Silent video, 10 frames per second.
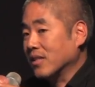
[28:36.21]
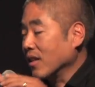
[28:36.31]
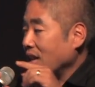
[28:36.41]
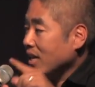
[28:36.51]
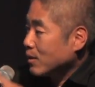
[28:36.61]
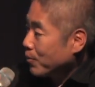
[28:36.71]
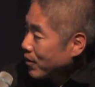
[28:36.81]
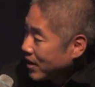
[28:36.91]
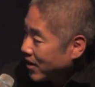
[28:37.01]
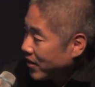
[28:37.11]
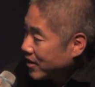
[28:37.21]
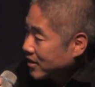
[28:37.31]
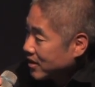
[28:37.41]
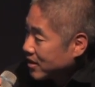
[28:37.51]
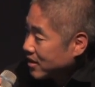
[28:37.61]
The last point on
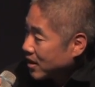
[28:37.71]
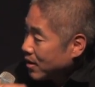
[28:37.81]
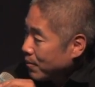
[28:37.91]
this is